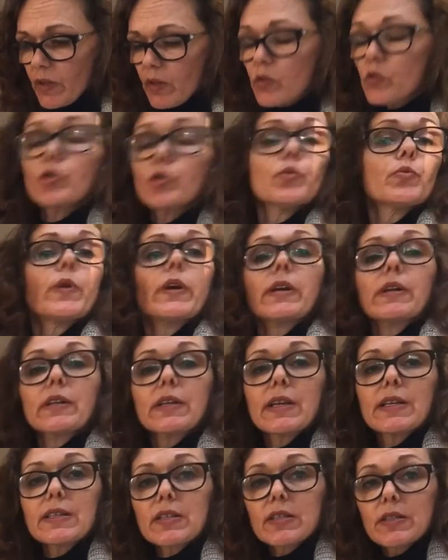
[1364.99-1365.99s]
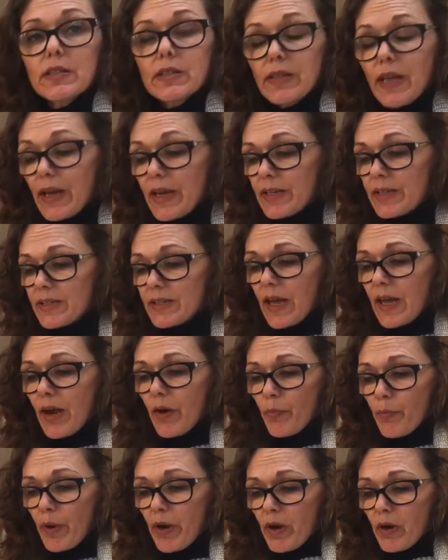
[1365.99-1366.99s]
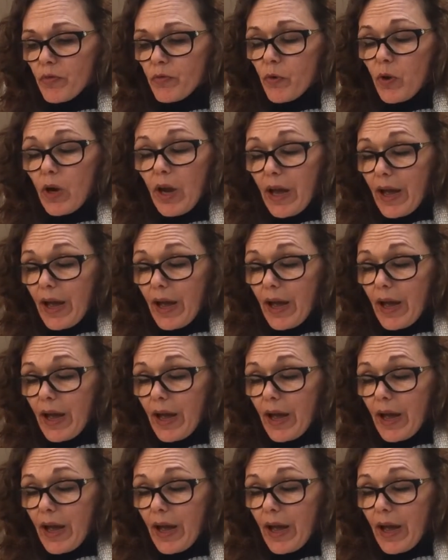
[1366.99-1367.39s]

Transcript: To recognize how powerful